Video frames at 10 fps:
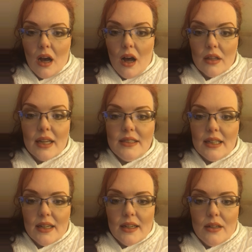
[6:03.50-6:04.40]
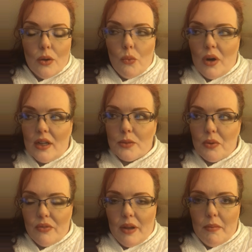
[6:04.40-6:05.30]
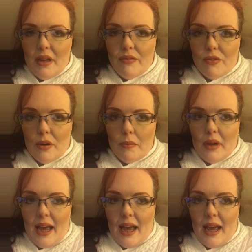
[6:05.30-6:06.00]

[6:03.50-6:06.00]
All they did was prevent me from